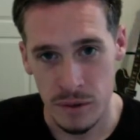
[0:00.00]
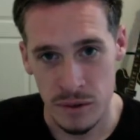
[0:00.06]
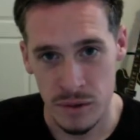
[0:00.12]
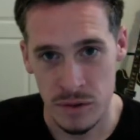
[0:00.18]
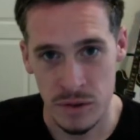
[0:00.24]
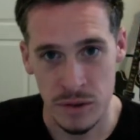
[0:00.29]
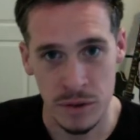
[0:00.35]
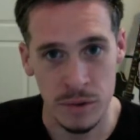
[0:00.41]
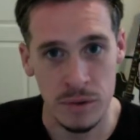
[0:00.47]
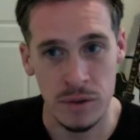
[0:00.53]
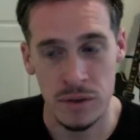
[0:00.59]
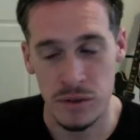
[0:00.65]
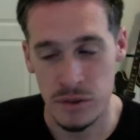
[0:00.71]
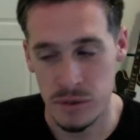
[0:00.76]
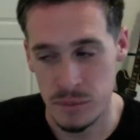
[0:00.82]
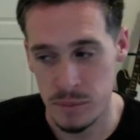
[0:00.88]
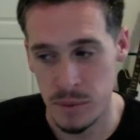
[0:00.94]

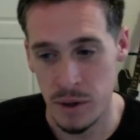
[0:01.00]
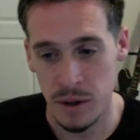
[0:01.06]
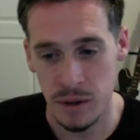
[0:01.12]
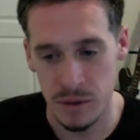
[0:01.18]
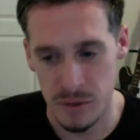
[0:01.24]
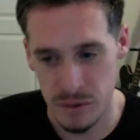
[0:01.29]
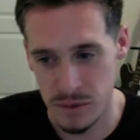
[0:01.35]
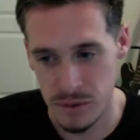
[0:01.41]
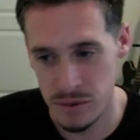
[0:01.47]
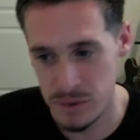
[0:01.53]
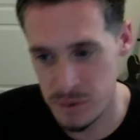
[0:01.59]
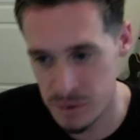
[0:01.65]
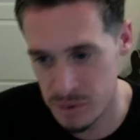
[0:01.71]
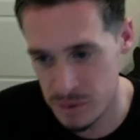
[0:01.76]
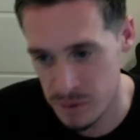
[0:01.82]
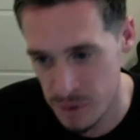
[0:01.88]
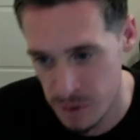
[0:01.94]
series mechs
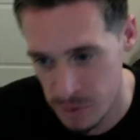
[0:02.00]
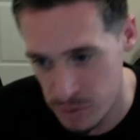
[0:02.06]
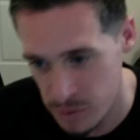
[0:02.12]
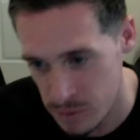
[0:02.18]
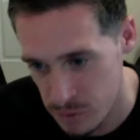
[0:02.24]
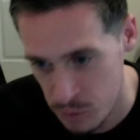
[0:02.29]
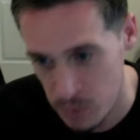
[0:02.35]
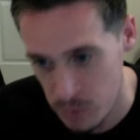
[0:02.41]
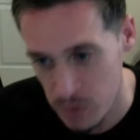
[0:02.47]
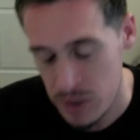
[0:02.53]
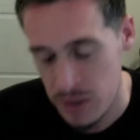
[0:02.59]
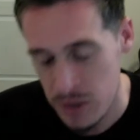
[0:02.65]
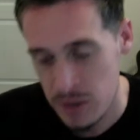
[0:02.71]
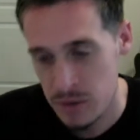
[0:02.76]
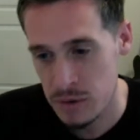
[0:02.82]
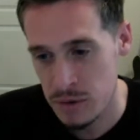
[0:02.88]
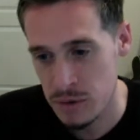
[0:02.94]
at
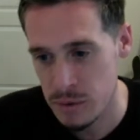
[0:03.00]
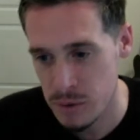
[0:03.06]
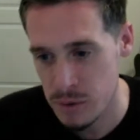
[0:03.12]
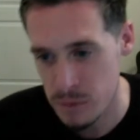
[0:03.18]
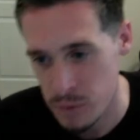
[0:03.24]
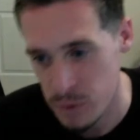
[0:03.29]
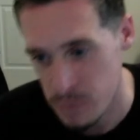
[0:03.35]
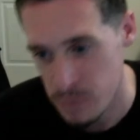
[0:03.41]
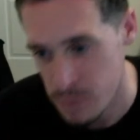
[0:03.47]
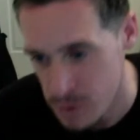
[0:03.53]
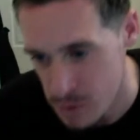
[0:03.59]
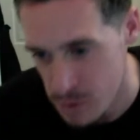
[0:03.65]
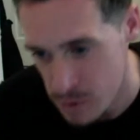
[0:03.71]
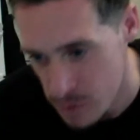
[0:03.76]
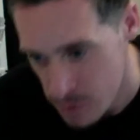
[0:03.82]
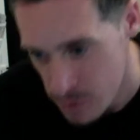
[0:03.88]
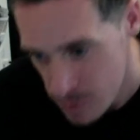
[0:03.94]
28 to 30 millimeter.